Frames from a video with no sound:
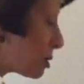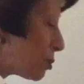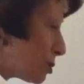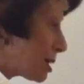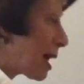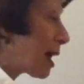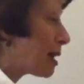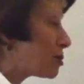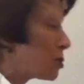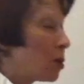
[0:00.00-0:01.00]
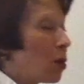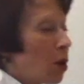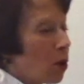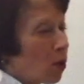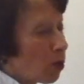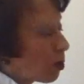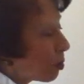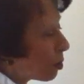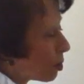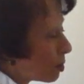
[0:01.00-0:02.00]
do that
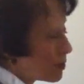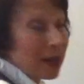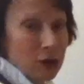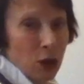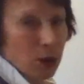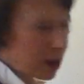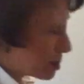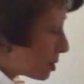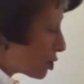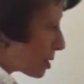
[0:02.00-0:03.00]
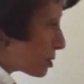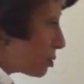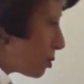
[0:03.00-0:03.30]
or they ignore it. They just do.